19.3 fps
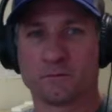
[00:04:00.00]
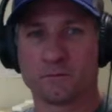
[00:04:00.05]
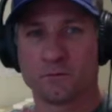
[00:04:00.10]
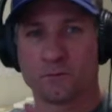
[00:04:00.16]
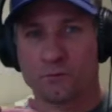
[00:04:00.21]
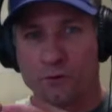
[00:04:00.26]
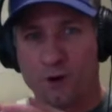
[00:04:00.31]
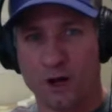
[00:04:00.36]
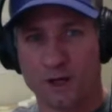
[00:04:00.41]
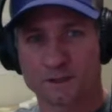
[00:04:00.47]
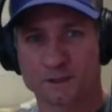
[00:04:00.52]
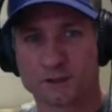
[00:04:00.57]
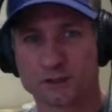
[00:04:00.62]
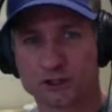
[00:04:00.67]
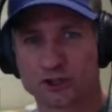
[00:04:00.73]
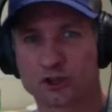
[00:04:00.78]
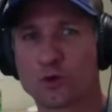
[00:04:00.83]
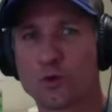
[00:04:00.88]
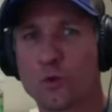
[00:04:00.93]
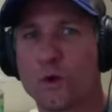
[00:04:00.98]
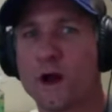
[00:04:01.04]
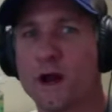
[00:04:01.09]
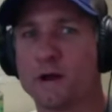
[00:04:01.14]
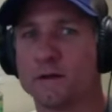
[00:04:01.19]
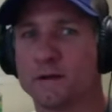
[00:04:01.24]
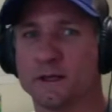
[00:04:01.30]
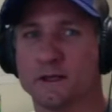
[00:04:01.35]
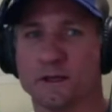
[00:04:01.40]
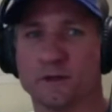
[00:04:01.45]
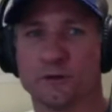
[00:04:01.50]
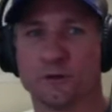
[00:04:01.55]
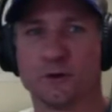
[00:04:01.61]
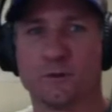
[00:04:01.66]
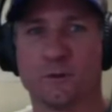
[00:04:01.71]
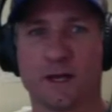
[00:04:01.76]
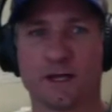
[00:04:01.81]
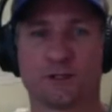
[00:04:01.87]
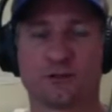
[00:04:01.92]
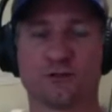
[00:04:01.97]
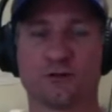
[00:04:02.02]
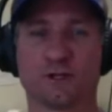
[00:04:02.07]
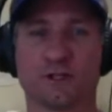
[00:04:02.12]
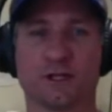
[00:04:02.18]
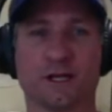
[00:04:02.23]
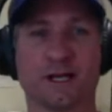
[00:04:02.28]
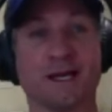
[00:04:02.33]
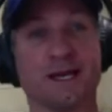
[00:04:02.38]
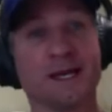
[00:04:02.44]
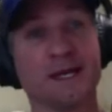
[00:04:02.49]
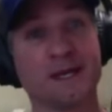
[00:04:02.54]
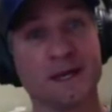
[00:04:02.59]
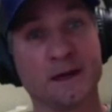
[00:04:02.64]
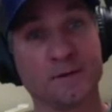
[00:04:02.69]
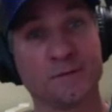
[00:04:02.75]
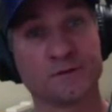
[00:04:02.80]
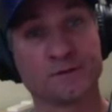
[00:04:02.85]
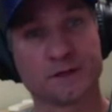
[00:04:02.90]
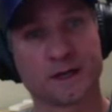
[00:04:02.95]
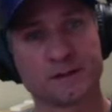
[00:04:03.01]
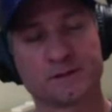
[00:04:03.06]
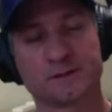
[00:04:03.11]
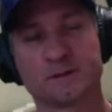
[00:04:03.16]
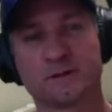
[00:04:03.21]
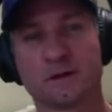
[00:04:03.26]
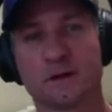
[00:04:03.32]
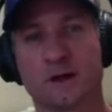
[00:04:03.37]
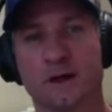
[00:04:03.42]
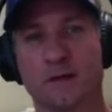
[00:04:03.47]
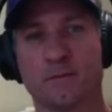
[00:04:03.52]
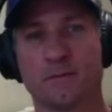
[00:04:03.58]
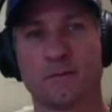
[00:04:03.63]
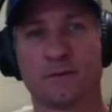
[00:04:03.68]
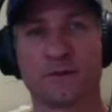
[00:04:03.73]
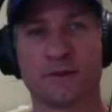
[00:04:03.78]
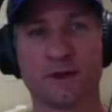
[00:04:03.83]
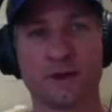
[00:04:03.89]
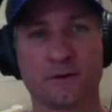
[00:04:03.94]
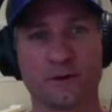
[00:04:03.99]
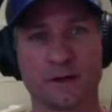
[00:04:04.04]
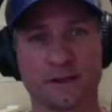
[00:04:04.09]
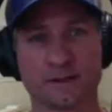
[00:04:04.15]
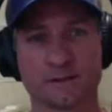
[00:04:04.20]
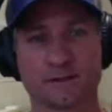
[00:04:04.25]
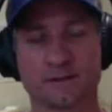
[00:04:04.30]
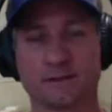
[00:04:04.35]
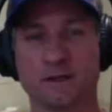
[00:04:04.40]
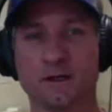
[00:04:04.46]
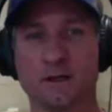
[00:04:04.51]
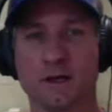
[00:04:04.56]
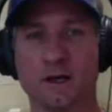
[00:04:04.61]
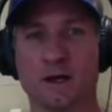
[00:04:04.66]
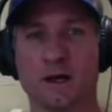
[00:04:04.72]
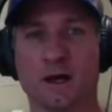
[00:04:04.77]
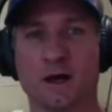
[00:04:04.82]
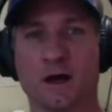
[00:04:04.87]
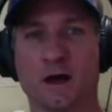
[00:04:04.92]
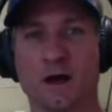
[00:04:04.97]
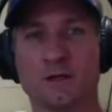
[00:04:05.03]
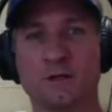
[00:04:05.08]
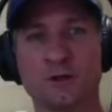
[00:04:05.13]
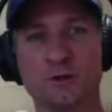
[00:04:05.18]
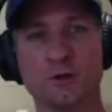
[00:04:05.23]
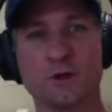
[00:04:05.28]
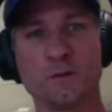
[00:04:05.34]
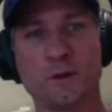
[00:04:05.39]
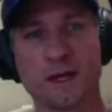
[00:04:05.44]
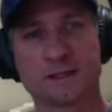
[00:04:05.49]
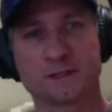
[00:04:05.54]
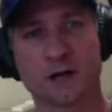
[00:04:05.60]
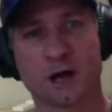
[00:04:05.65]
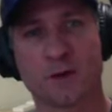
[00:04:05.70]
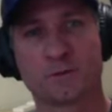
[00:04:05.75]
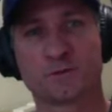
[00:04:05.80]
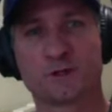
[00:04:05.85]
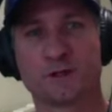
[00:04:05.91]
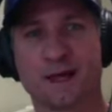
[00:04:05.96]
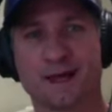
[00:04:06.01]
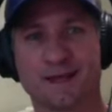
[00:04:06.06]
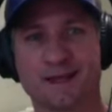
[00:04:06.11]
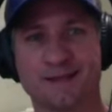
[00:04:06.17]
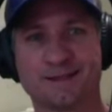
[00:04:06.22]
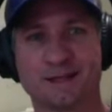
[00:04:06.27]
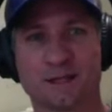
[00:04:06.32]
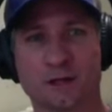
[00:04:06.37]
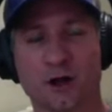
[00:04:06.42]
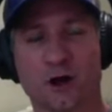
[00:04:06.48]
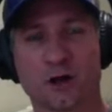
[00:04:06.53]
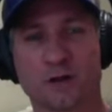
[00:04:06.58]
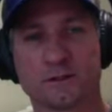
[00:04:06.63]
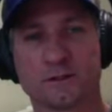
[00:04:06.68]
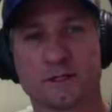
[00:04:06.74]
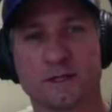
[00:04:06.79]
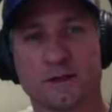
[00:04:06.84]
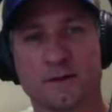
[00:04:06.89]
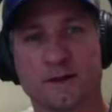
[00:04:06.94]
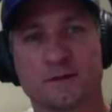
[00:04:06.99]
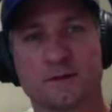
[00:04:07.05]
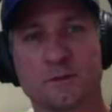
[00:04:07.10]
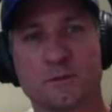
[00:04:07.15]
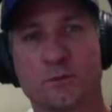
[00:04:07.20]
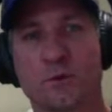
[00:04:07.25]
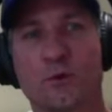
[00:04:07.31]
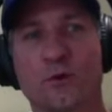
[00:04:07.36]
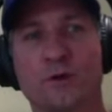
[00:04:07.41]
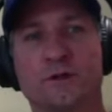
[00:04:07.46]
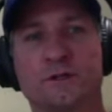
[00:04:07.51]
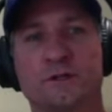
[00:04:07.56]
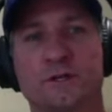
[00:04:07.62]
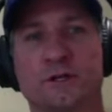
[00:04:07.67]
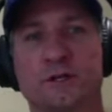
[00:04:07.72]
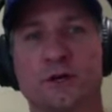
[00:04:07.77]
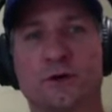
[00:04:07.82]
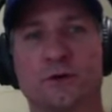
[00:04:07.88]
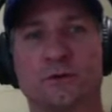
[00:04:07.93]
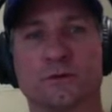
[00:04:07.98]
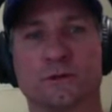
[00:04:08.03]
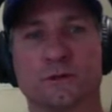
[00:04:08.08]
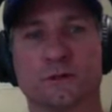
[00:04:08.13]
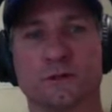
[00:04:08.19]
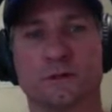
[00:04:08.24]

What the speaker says: Ross is squarely in the duty-based tradition, and he gives us theorists a duty-based option that isn't Kantian. That's important to note.